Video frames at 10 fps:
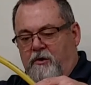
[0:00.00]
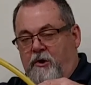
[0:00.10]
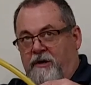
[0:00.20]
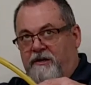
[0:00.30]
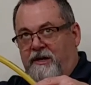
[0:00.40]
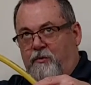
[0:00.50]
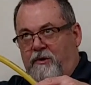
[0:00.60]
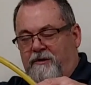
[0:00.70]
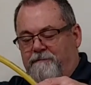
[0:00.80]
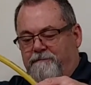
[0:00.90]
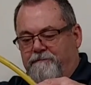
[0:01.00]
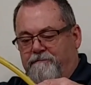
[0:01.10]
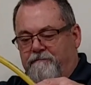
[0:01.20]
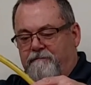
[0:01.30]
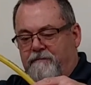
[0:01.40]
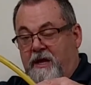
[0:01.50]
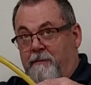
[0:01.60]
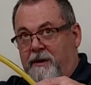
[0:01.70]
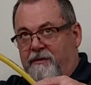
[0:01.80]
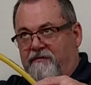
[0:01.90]
On day 1, and
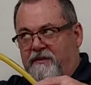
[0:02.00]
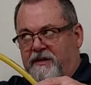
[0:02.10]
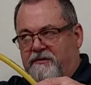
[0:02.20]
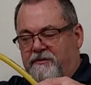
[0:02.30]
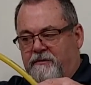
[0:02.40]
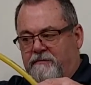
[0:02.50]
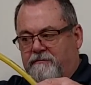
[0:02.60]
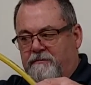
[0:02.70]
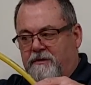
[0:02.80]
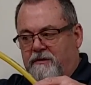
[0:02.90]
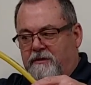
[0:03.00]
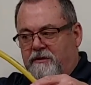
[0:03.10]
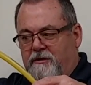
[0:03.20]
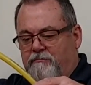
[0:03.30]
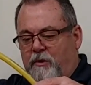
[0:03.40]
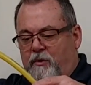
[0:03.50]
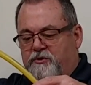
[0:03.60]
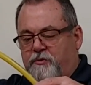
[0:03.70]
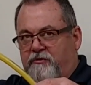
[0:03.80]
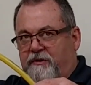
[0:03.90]
maybe even day 2. But once
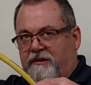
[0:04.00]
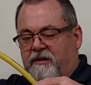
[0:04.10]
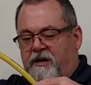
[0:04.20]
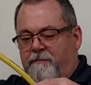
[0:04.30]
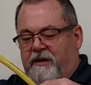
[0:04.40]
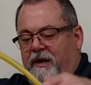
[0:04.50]
we correct the cupping,